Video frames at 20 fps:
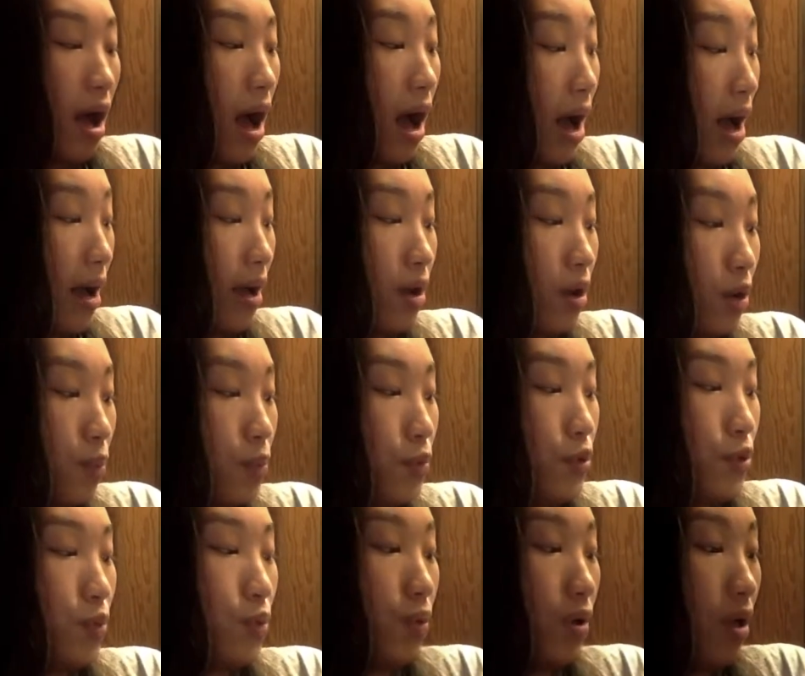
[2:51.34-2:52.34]
I hope
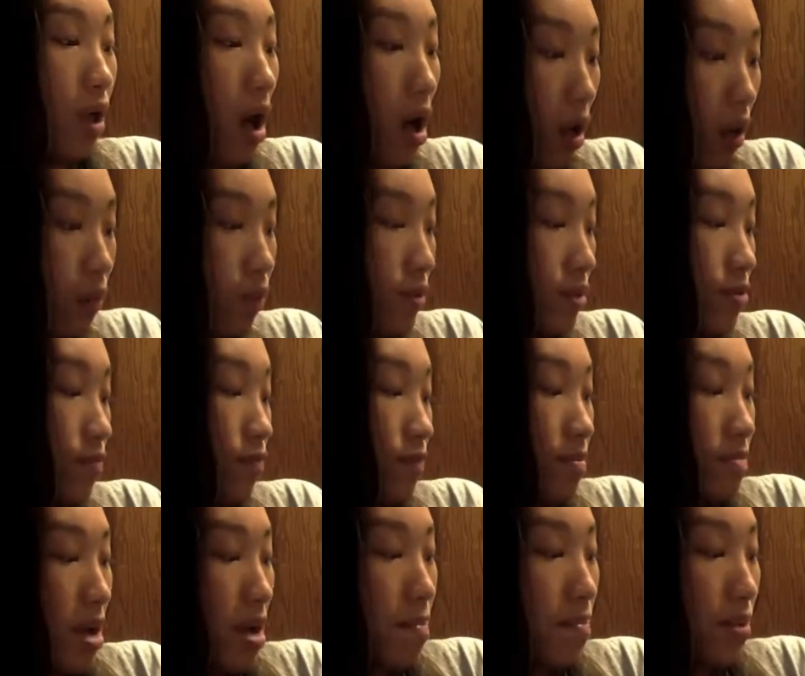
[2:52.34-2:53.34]
you will always
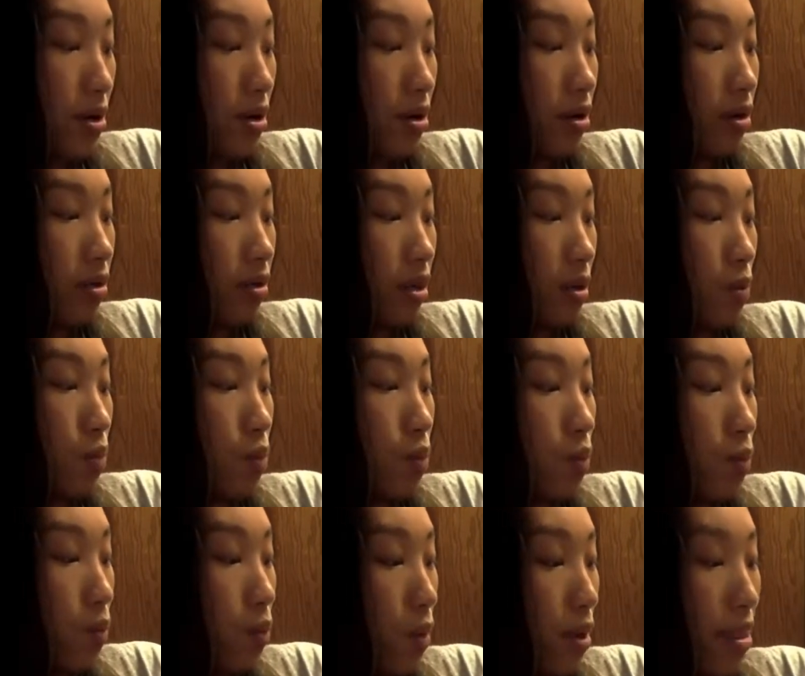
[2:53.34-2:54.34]
remember that
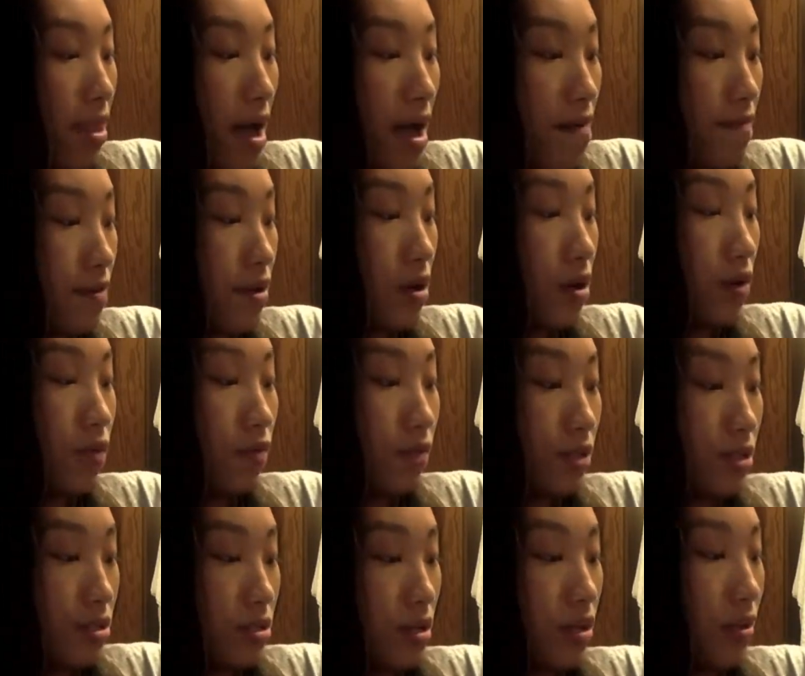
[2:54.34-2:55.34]
whenever a
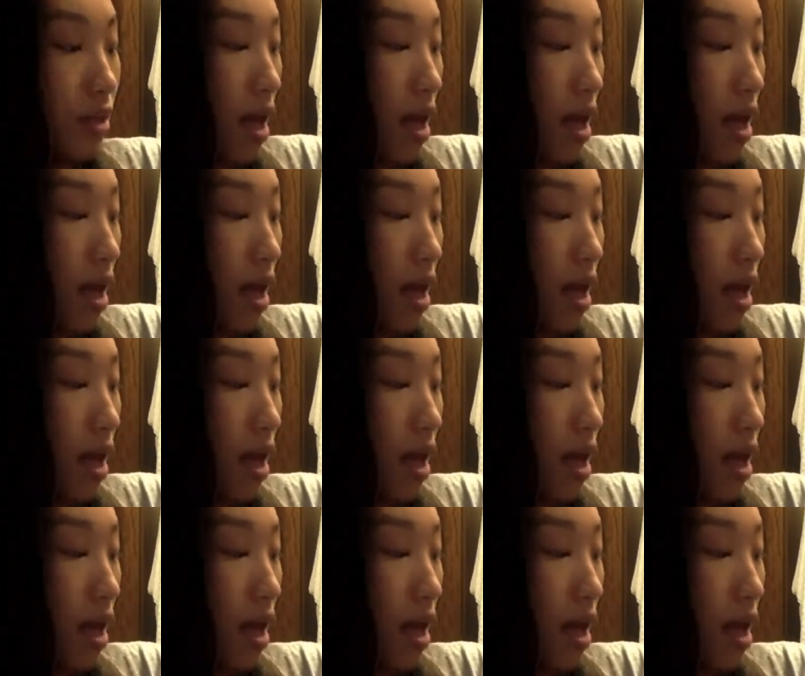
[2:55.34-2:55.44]
result